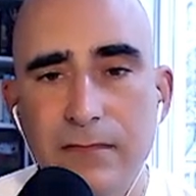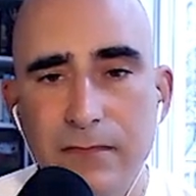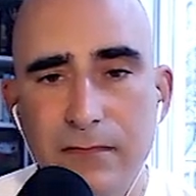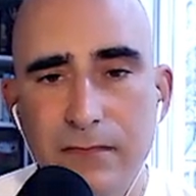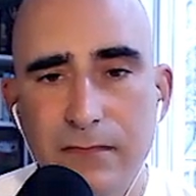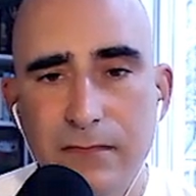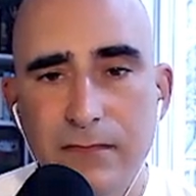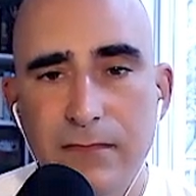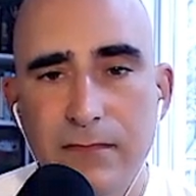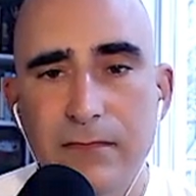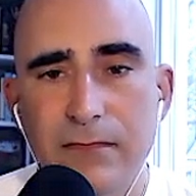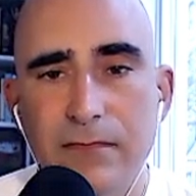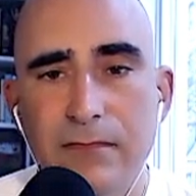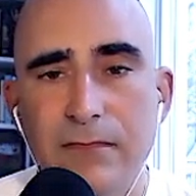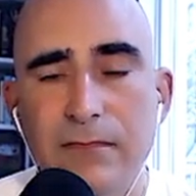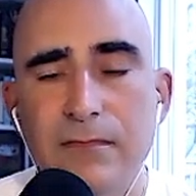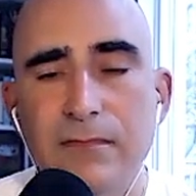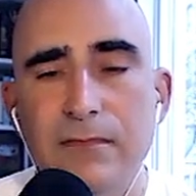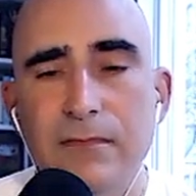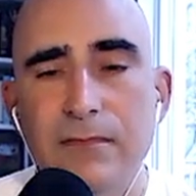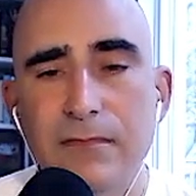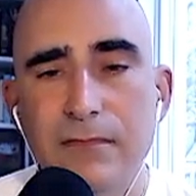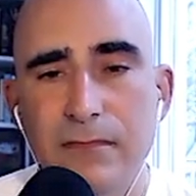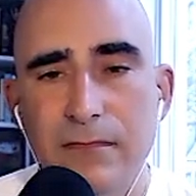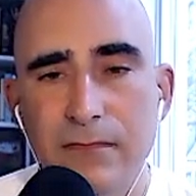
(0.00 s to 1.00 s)

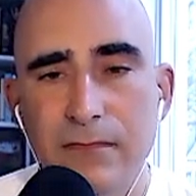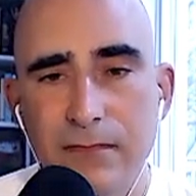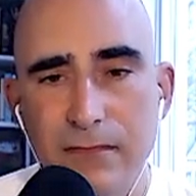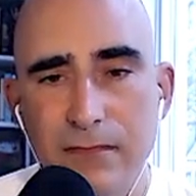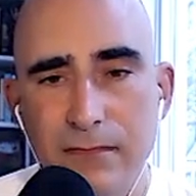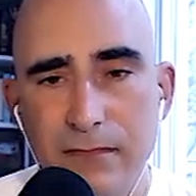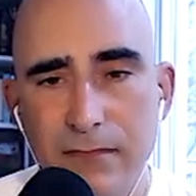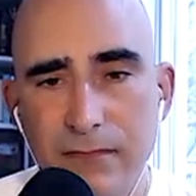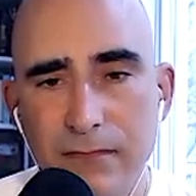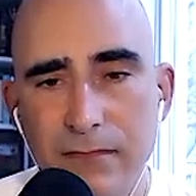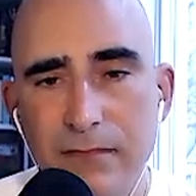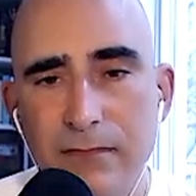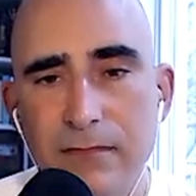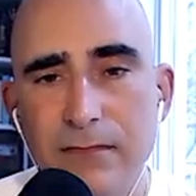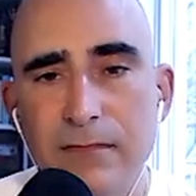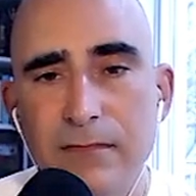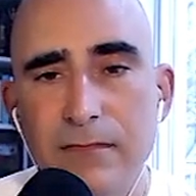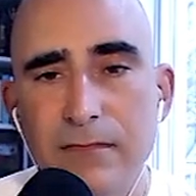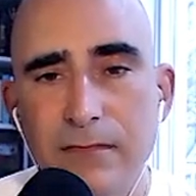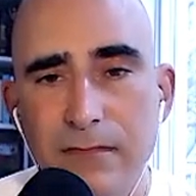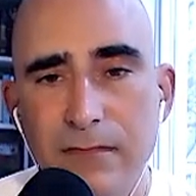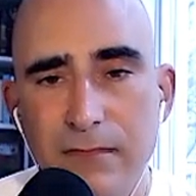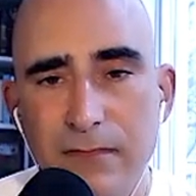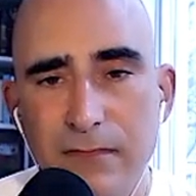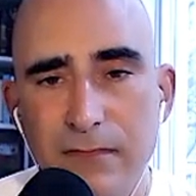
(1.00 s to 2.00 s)

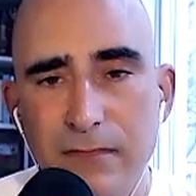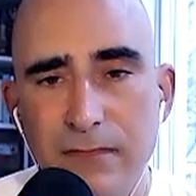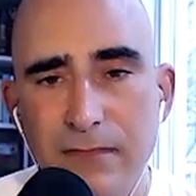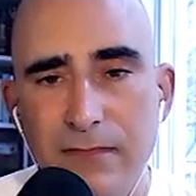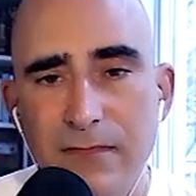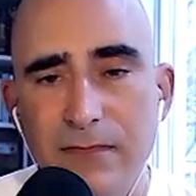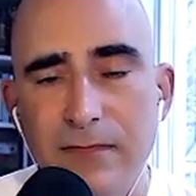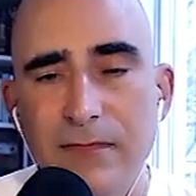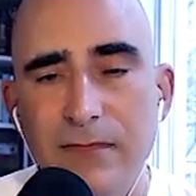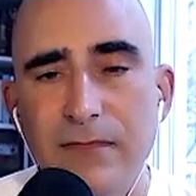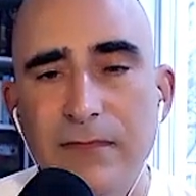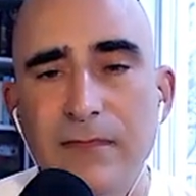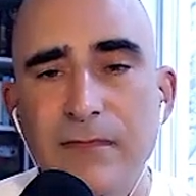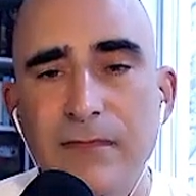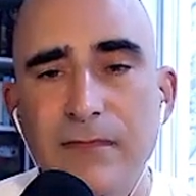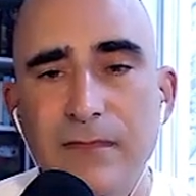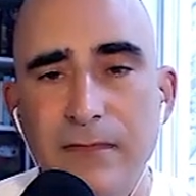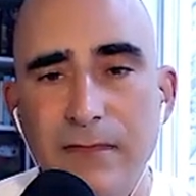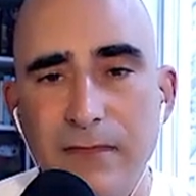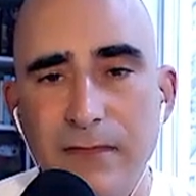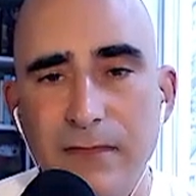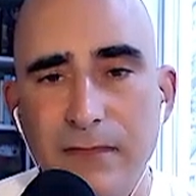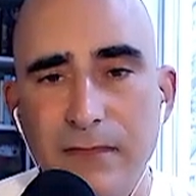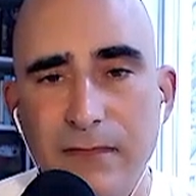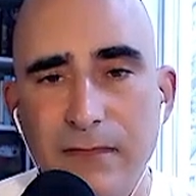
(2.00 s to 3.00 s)

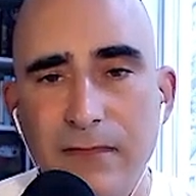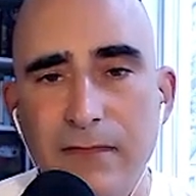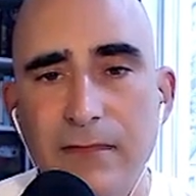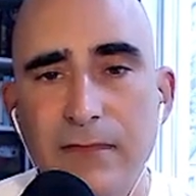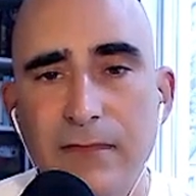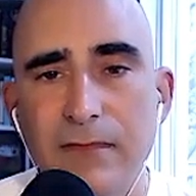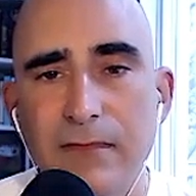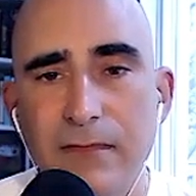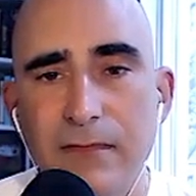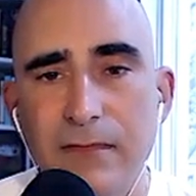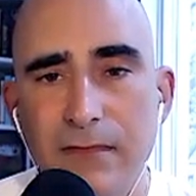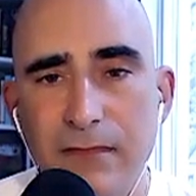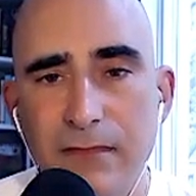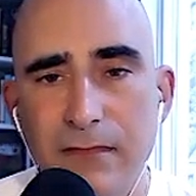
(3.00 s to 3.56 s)
The person shown says nothing.